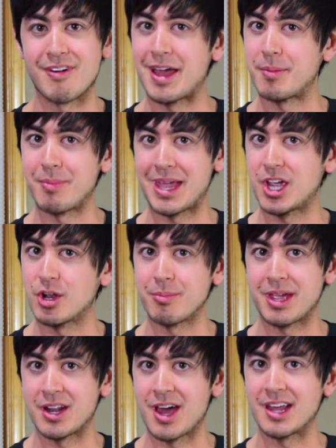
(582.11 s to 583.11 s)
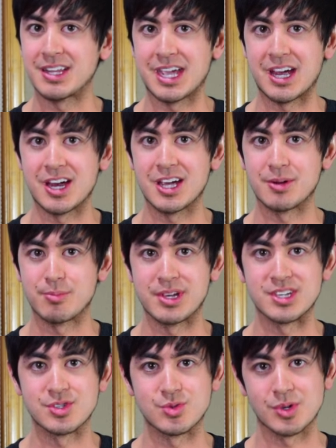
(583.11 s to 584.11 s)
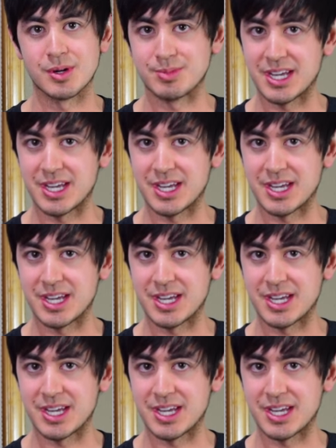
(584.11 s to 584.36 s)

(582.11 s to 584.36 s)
I may or may not carry on places where I'm